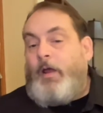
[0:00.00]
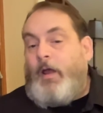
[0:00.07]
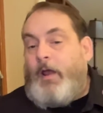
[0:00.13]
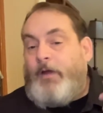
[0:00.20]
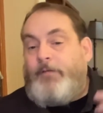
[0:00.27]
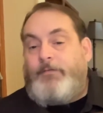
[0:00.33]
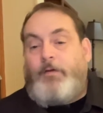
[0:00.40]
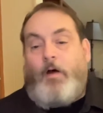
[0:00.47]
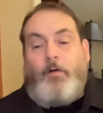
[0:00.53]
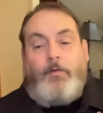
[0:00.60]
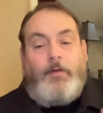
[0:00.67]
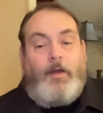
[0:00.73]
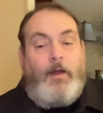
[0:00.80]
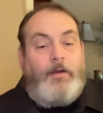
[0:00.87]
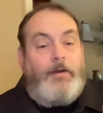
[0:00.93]
exalt
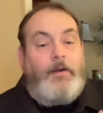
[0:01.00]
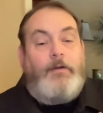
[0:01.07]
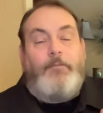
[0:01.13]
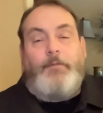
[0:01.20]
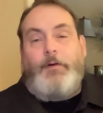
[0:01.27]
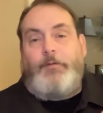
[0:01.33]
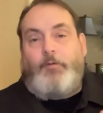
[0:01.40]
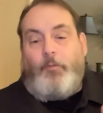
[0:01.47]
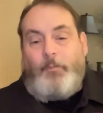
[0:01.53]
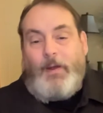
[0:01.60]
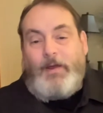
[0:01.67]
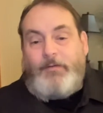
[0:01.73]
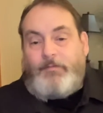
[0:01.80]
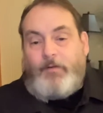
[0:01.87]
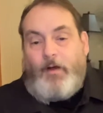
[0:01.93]
an individual
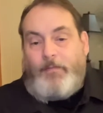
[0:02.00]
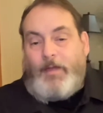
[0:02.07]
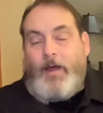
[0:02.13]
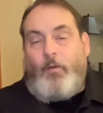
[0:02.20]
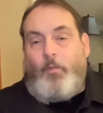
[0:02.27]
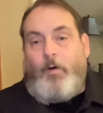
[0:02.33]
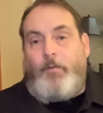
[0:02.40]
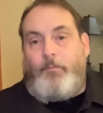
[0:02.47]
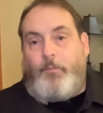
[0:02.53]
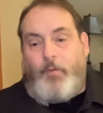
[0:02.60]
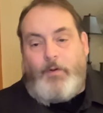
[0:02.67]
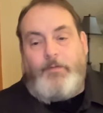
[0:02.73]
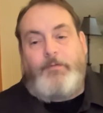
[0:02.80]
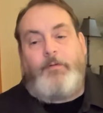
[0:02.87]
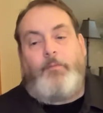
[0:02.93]
based on that one
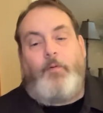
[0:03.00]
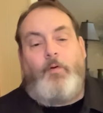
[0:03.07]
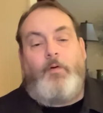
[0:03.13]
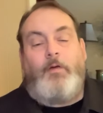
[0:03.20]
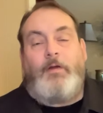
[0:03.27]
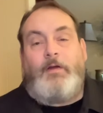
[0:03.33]
principle.